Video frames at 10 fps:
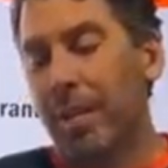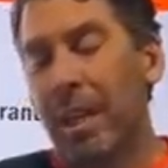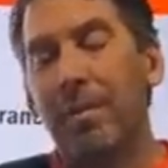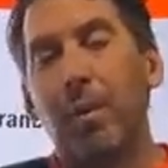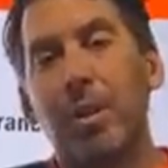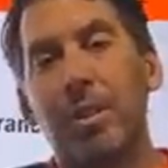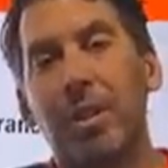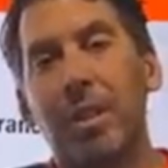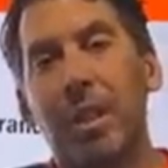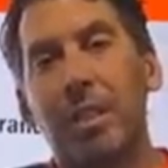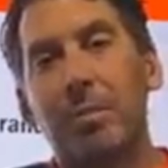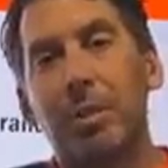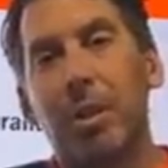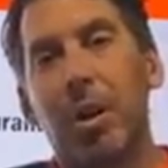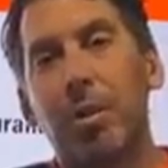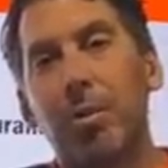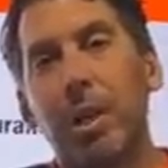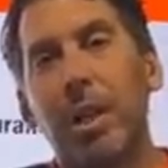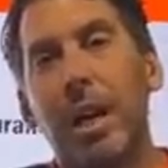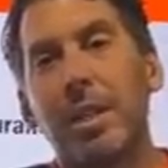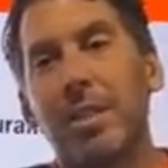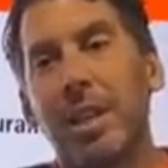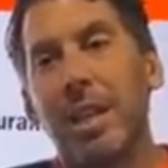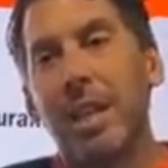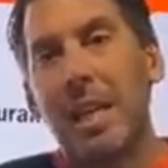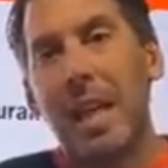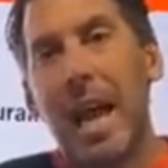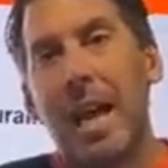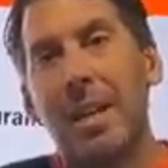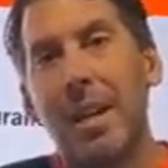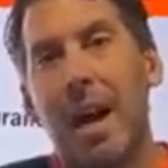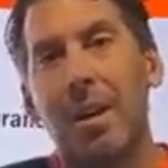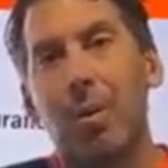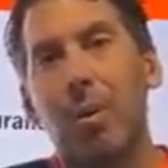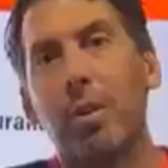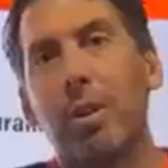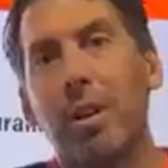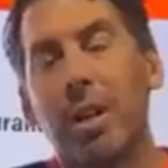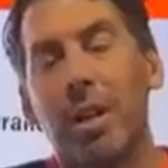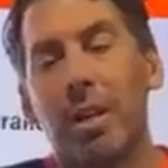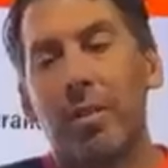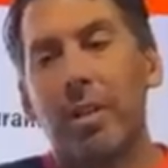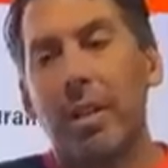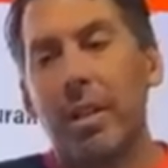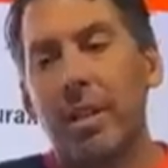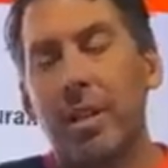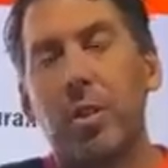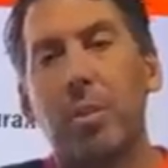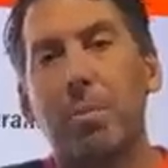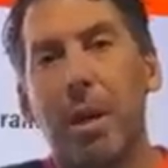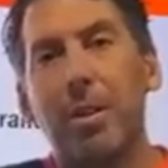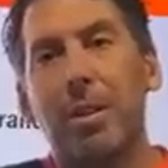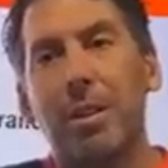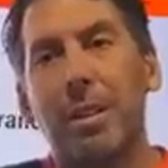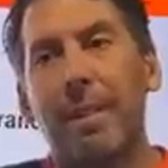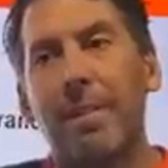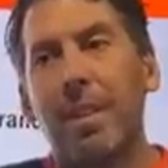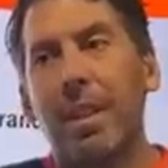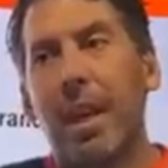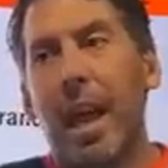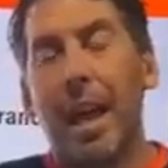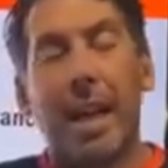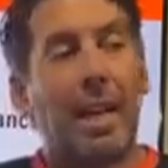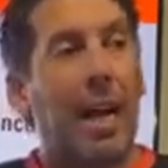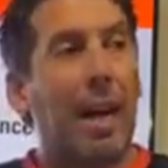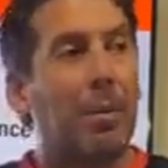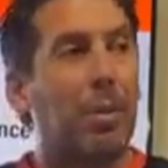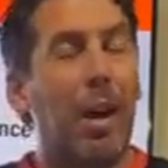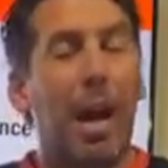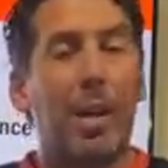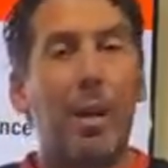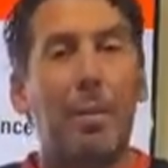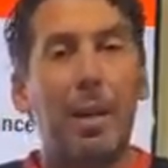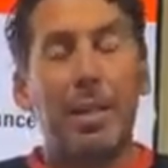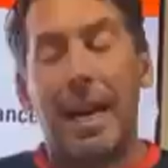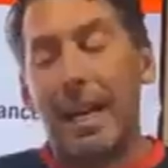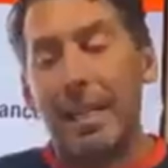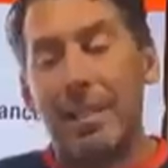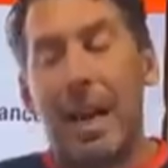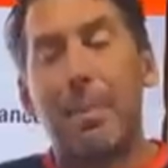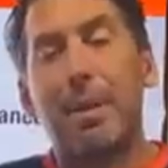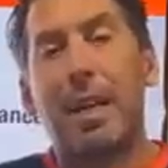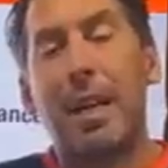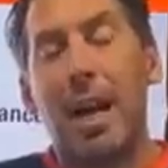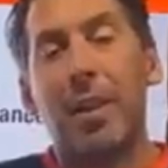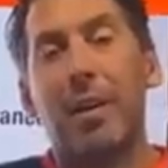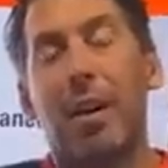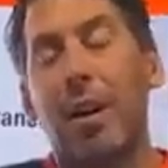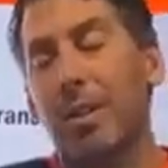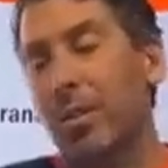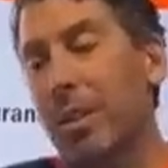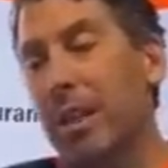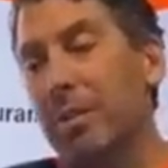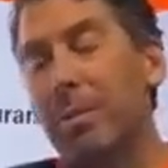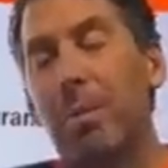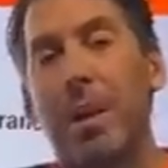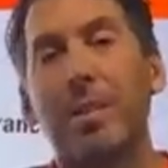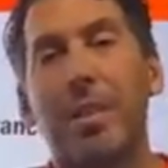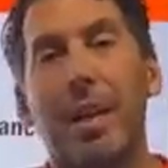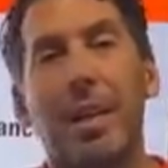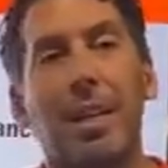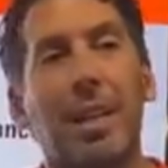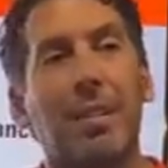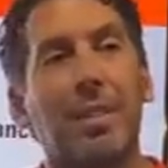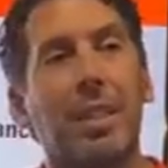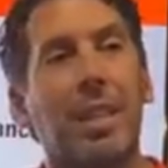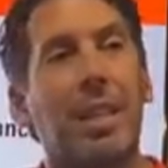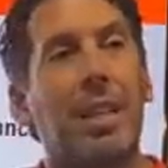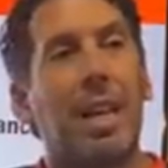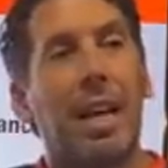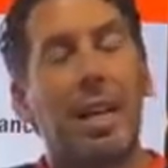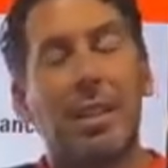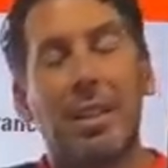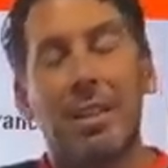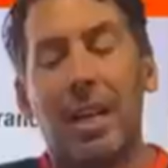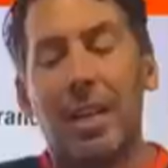invoice on the customer's car to realize he had not ordered the digital bundle. And I grabbed my tech, I stopped, I got out of the car, I told the customer, wait a second, and I was like, I got the